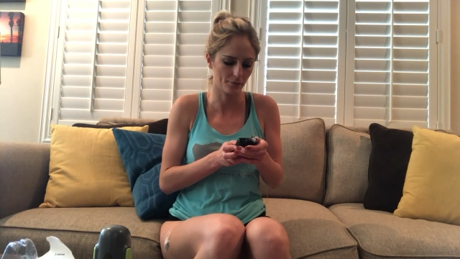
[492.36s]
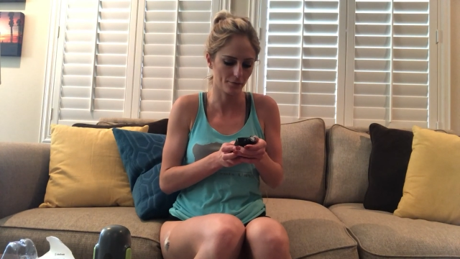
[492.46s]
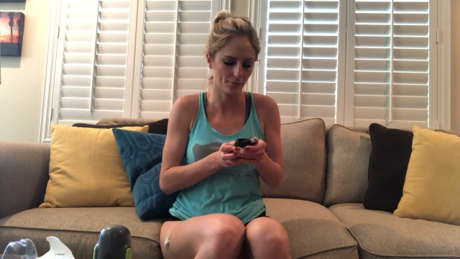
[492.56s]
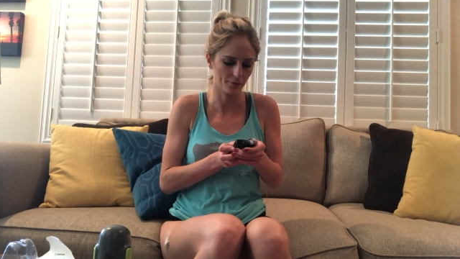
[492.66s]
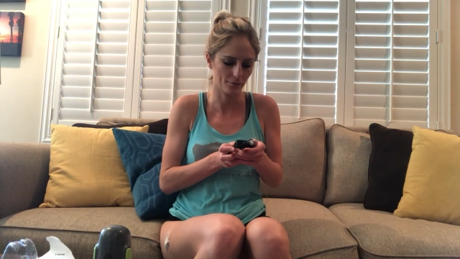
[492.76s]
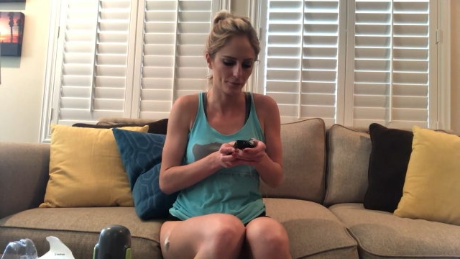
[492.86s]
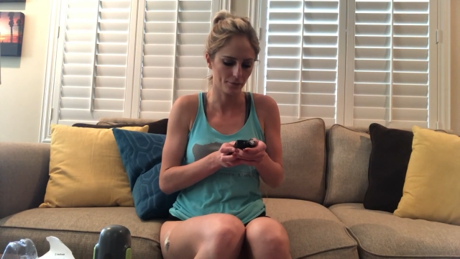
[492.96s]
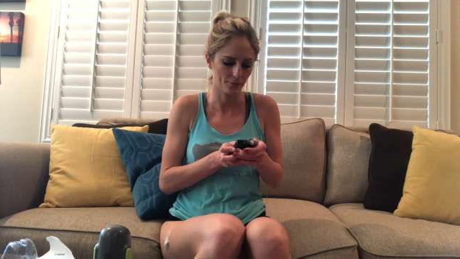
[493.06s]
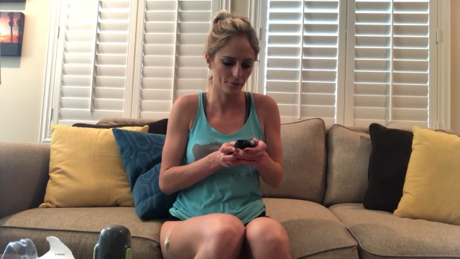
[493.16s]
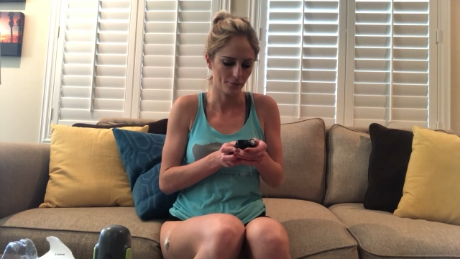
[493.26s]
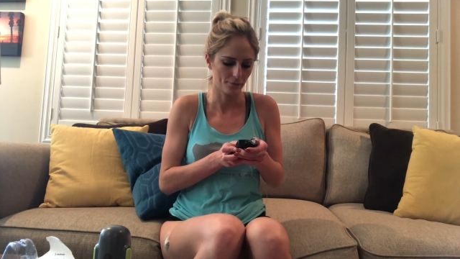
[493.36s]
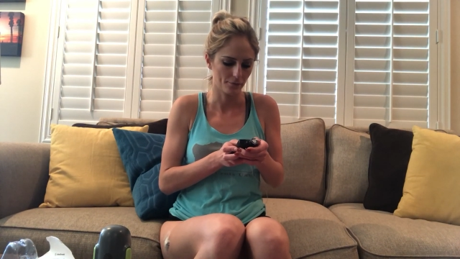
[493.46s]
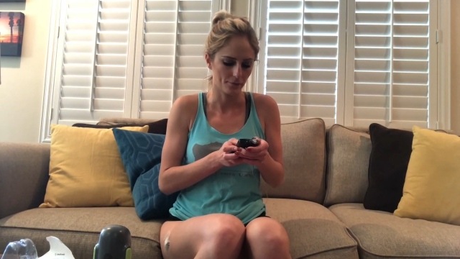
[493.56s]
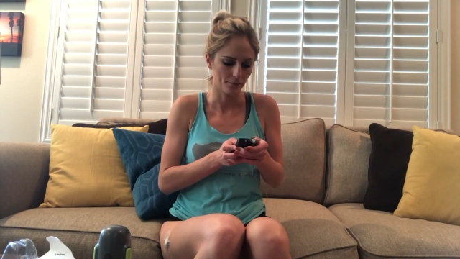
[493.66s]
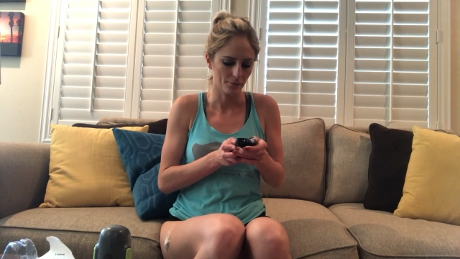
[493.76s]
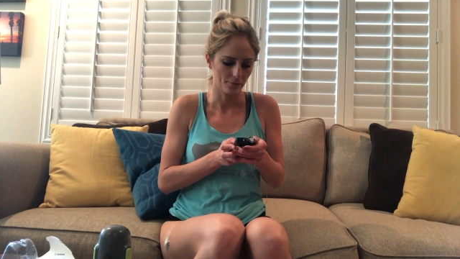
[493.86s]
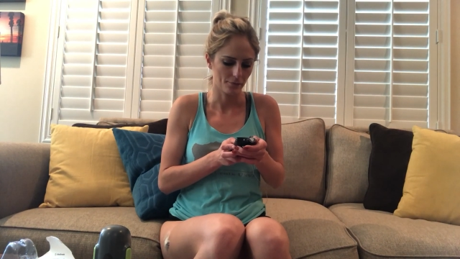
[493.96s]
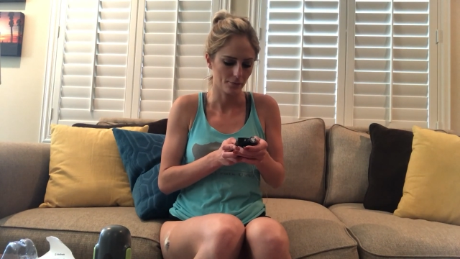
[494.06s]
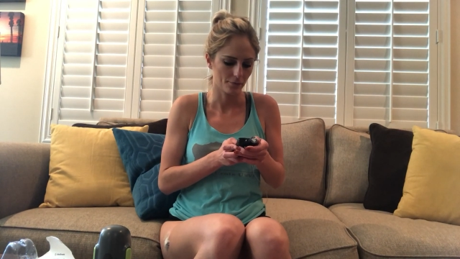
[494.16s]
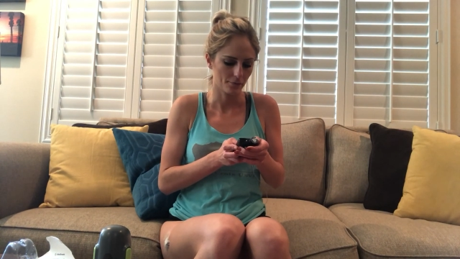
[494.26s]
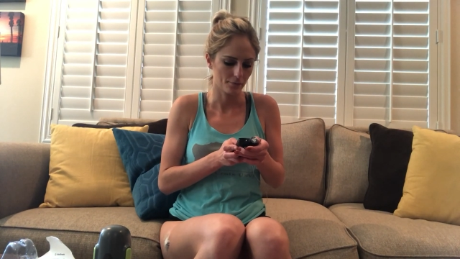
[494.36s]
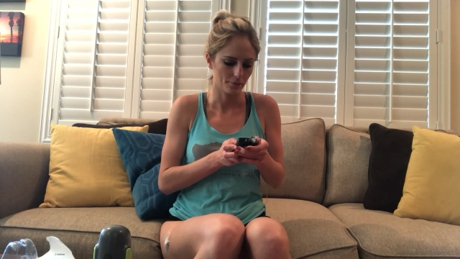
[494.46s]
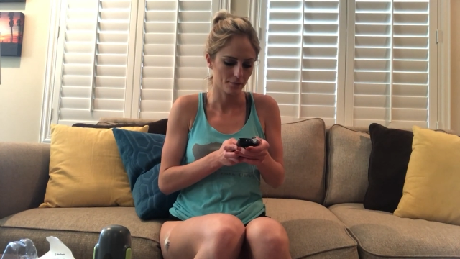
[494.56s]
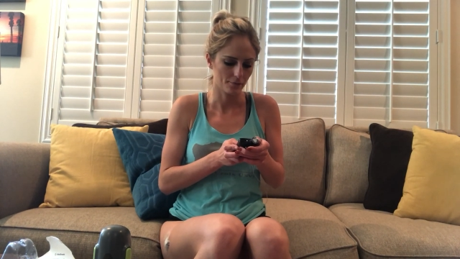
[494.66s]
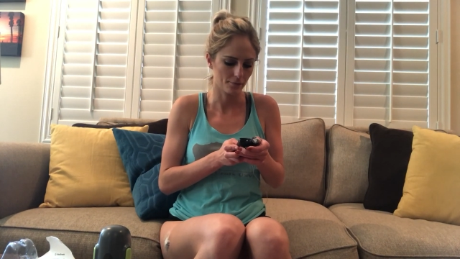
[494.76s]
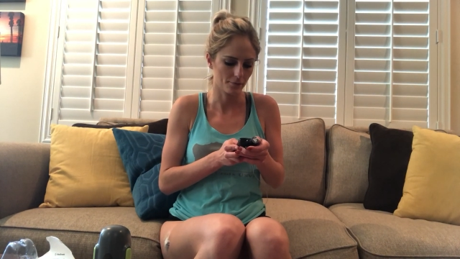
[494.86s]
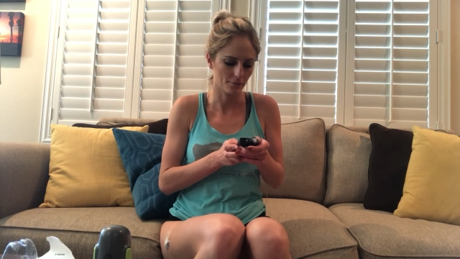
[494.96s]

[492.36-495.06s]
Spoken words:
[no speech]